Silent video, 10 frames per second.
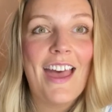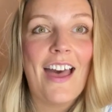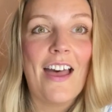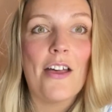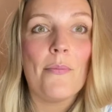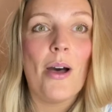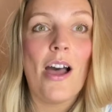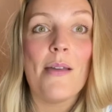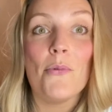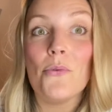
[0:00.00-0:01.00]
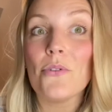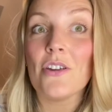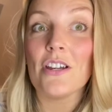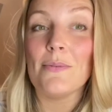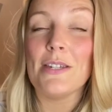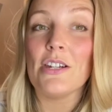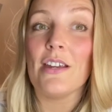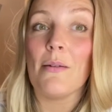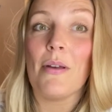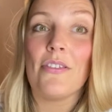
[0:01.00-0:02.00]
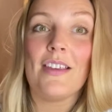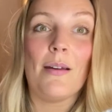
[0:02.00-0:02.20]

I'm also going to be doing a monthly